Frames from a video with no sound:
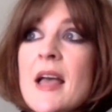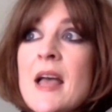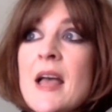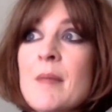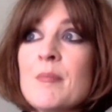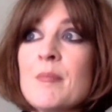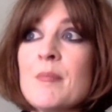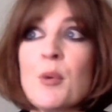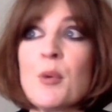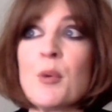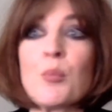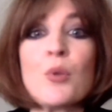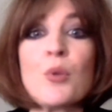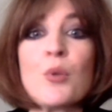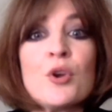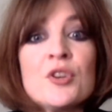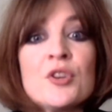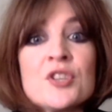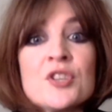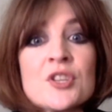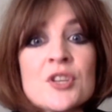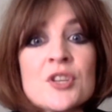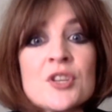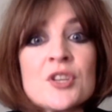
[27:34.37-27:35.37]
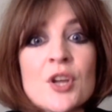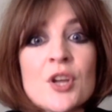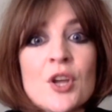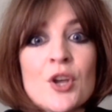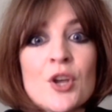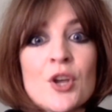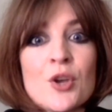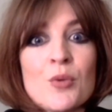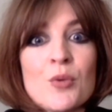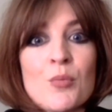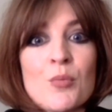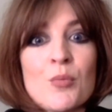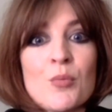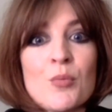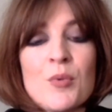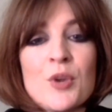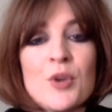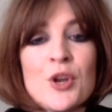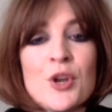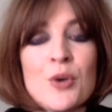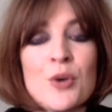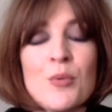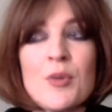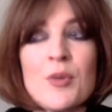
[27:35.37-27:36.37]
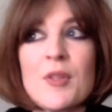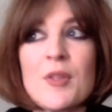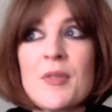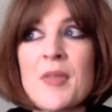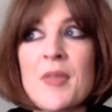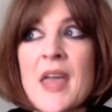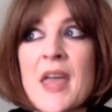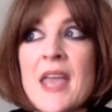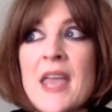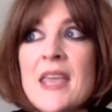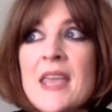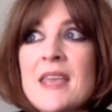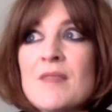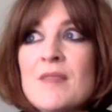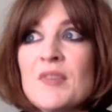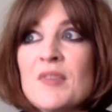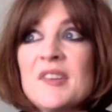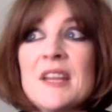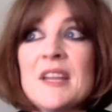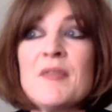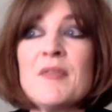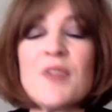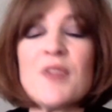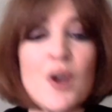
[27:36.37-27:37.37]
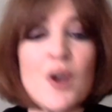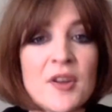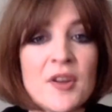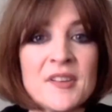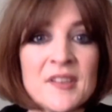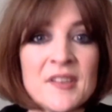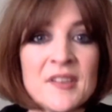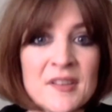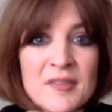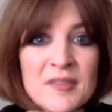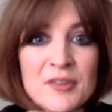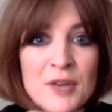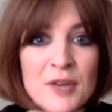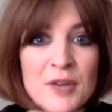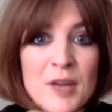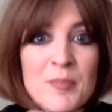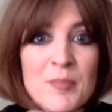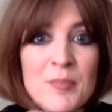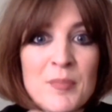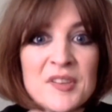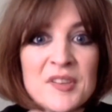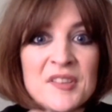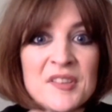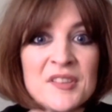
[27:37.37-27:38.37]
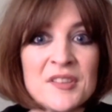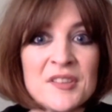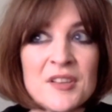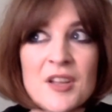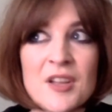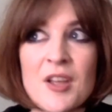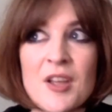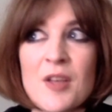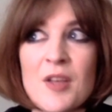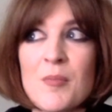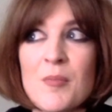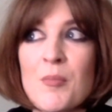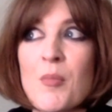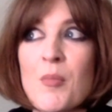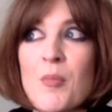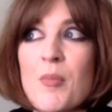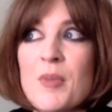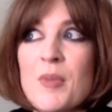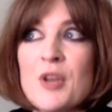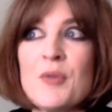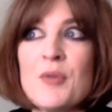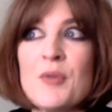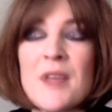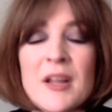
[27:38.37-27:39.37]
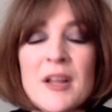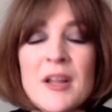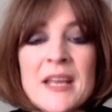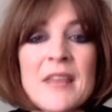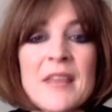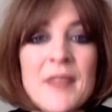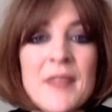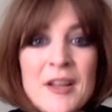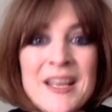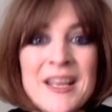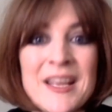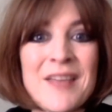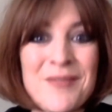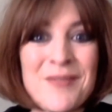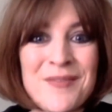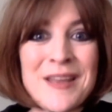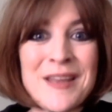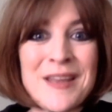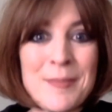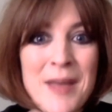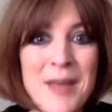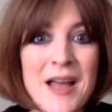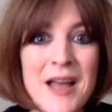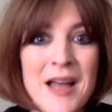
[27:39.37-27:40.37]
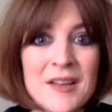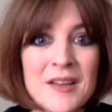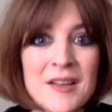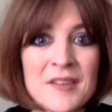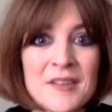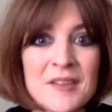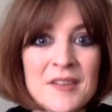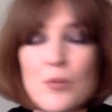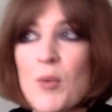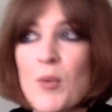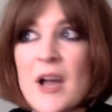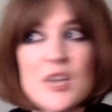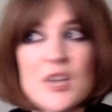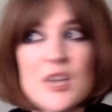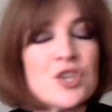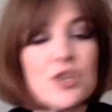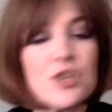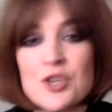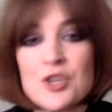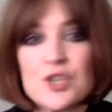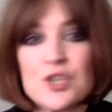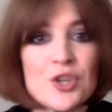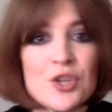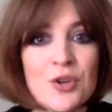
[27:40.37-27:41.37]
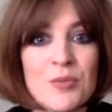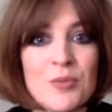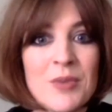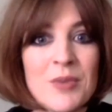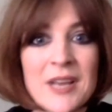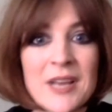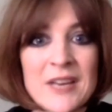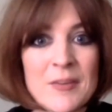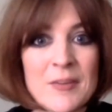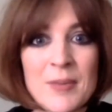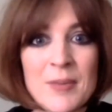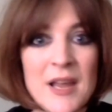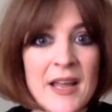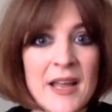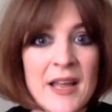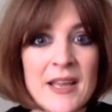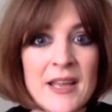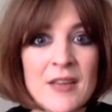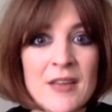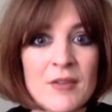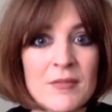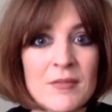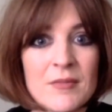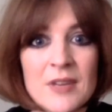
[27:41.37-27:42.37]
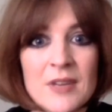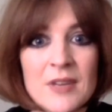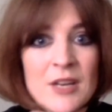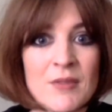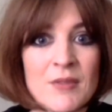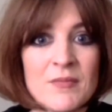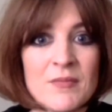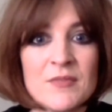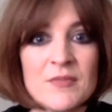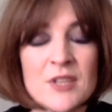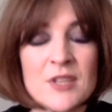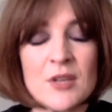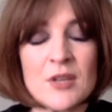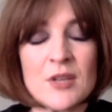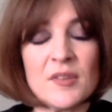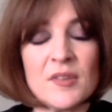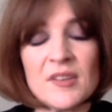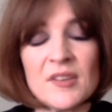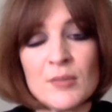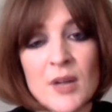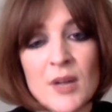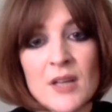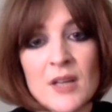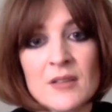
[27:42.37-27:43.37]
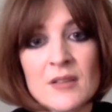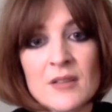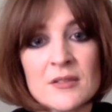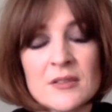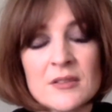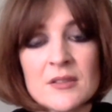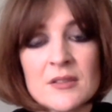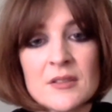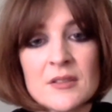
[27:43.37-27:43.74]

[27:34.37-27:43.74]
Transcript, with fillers: and Bruntwood. You know, they receive thousands of scripts. You know, they'll give feedback, so why shouldn't you? But can apply, you know, to those as well.